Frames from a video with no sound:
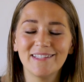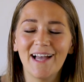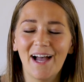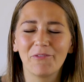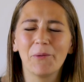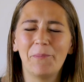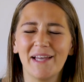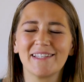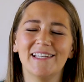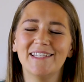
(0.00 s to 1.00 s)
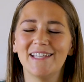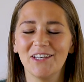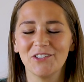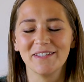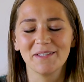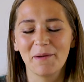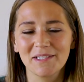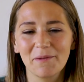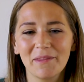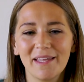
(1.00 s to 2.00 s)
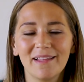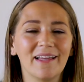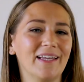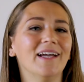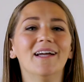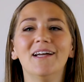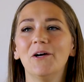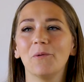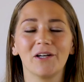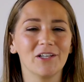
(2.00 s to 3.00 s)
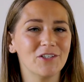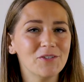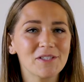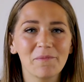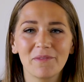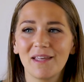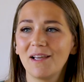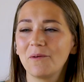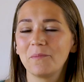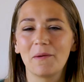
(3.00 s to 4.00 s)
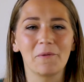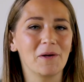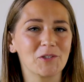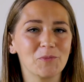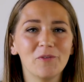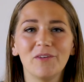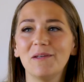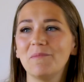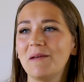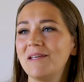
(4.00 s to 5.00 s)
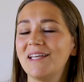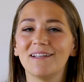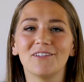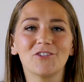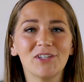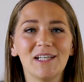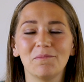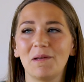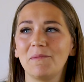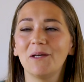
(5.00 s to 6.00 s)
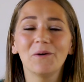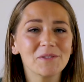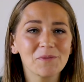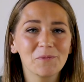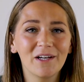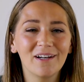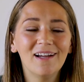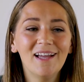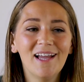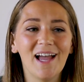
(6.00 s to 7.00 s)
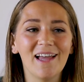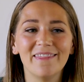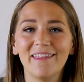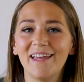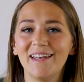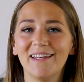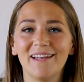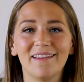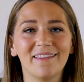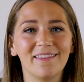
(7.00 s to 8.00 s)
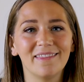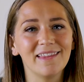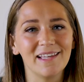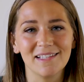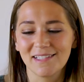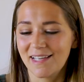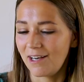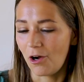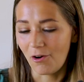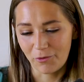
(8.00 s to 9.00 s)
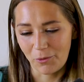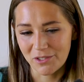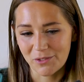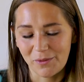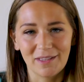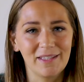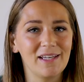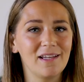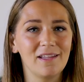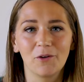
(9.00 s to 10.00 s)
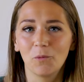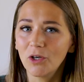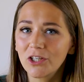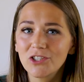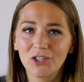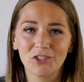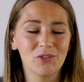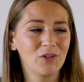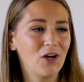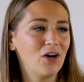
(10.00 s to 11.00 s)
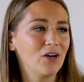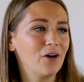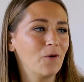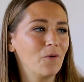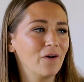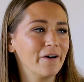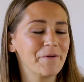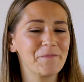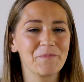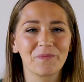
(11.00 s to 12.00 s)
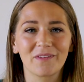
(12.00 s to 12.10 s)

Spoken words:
have the best intentions about something. Like, we're going to do something, maybe watch a movie, maybe get a treat, maybe go somewhere, and then things get off course quickly. Either work took too long or,